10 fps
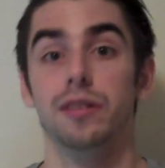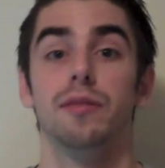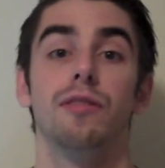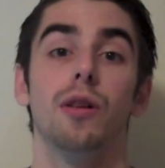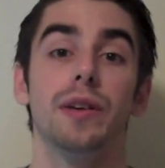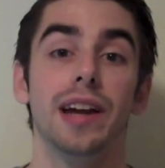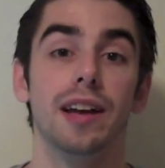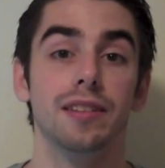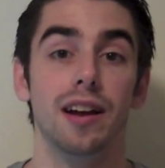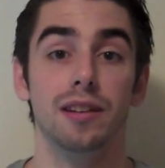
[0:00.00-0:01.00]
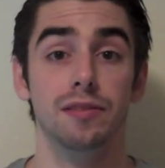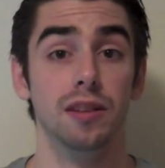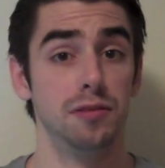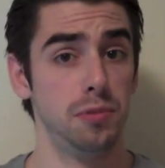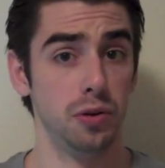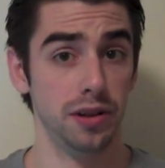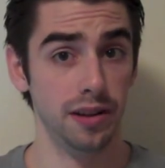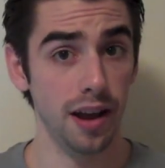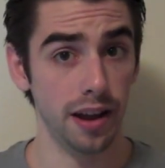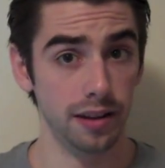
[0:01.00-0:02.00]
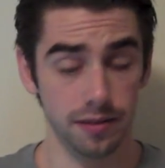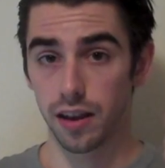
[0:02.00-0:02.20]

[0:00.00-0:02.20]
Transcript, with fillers: following as high of a protein diet.